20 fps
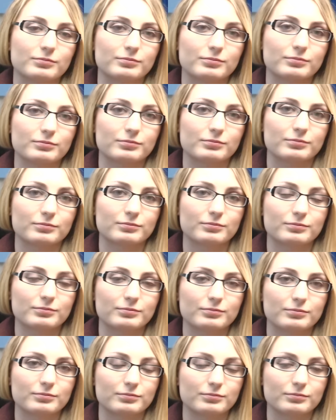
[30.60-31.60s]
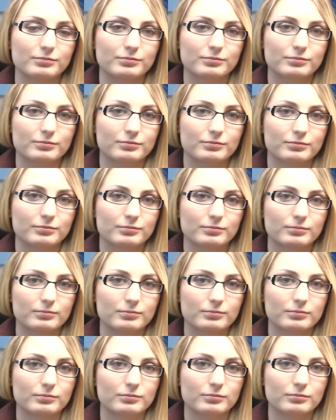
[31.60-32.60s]

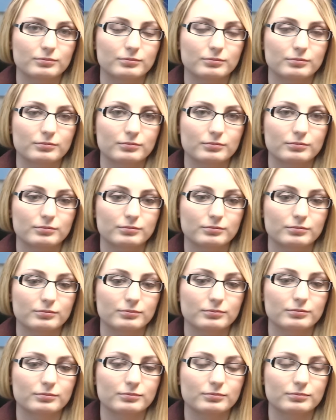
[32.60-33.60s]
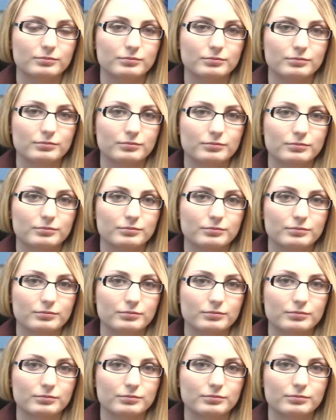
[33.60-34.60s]

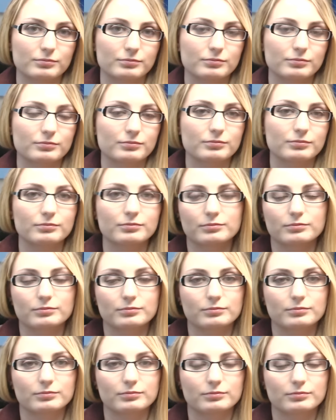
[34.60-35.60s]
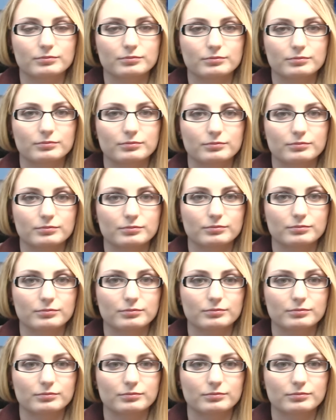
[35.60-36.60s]

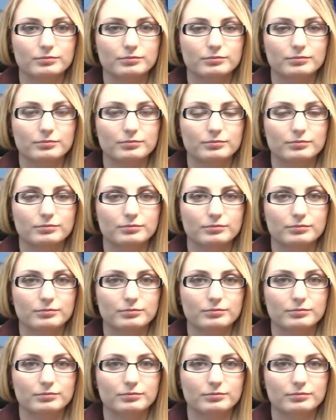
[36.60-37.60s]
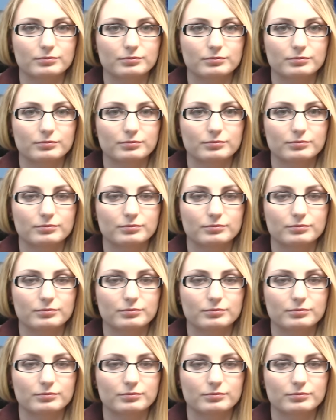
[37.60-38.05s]
The person shown says nothing.